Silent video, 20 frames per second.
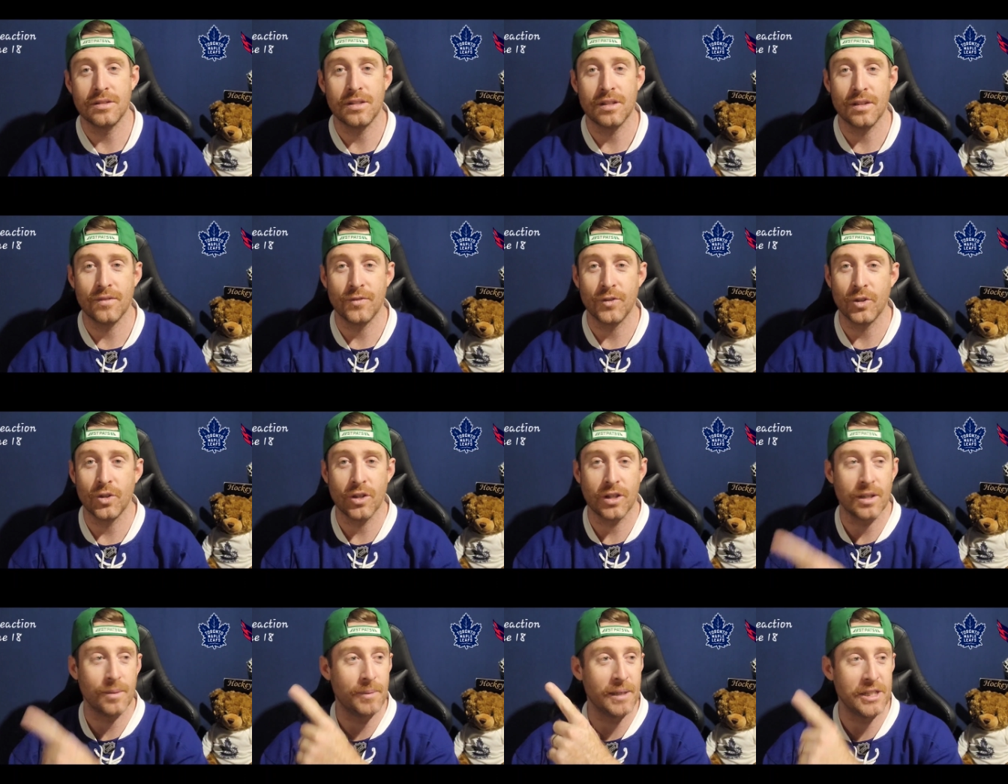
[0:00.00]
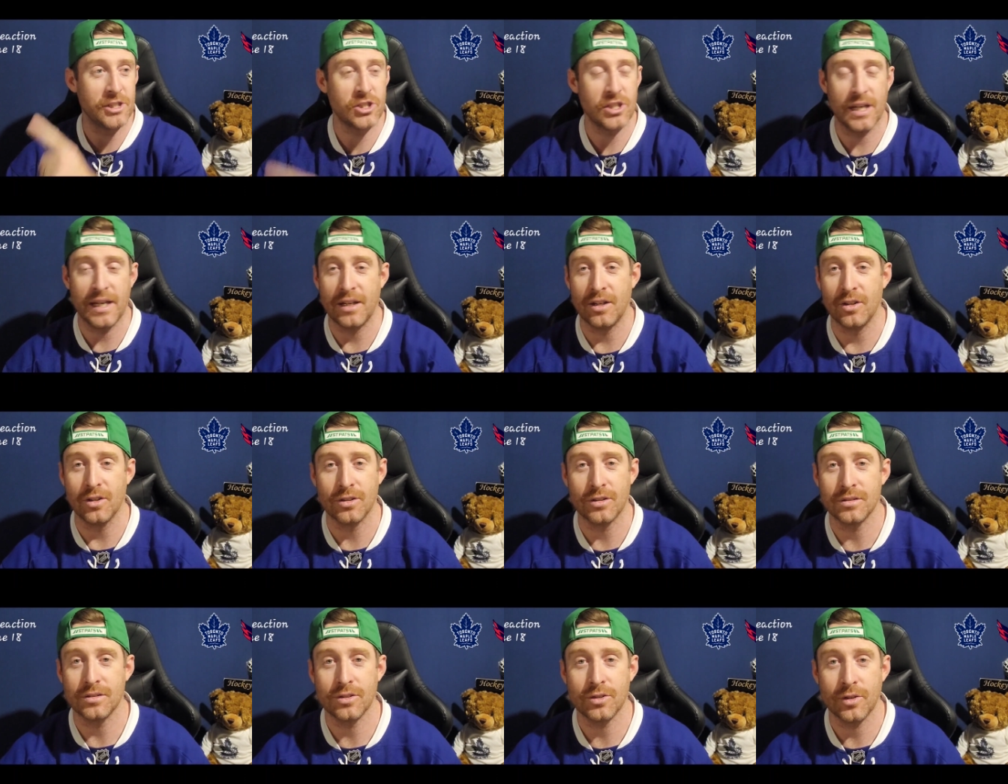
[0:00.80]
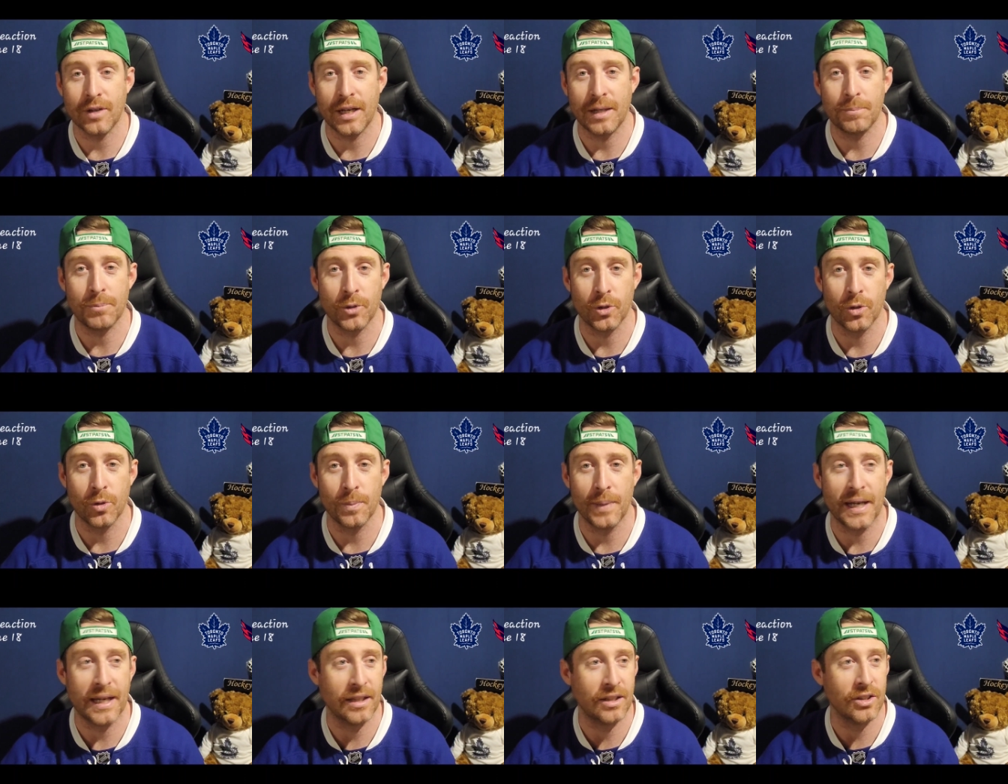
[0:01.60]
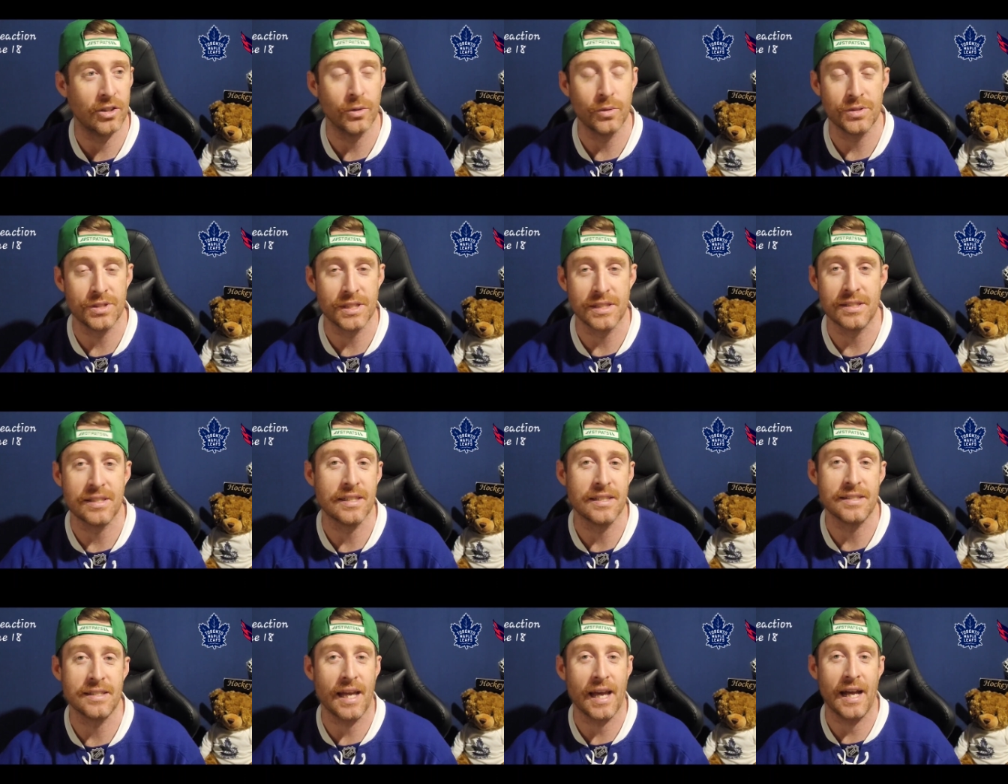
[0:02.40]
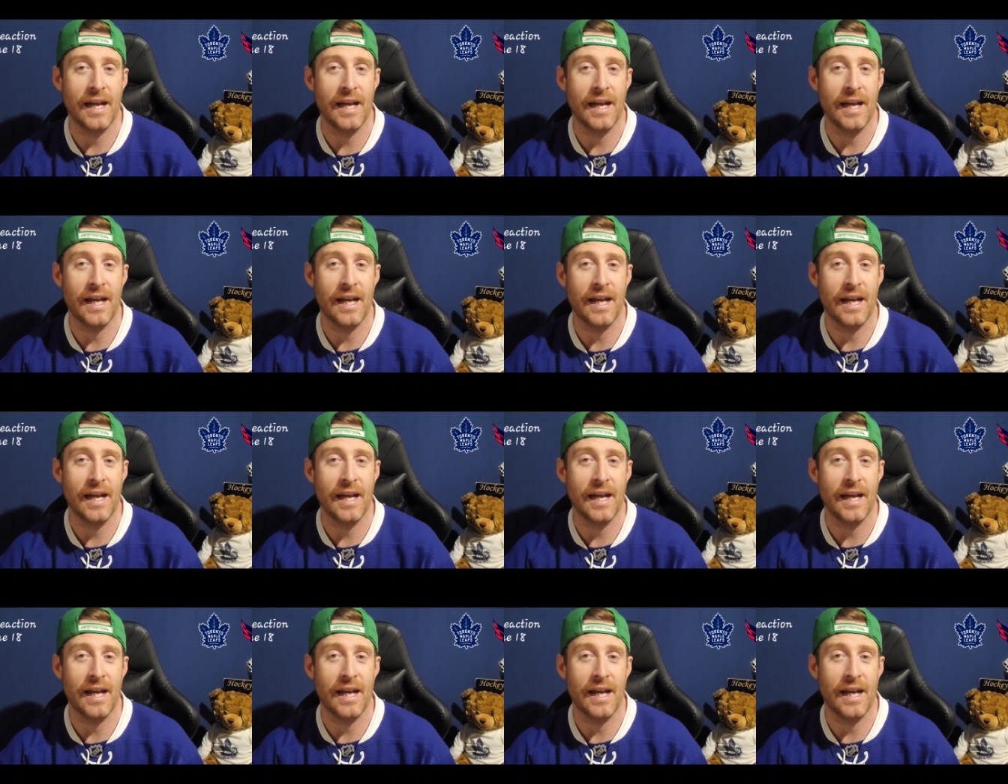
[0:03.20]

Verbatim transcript: if you look at my channel, Craig Berube loses his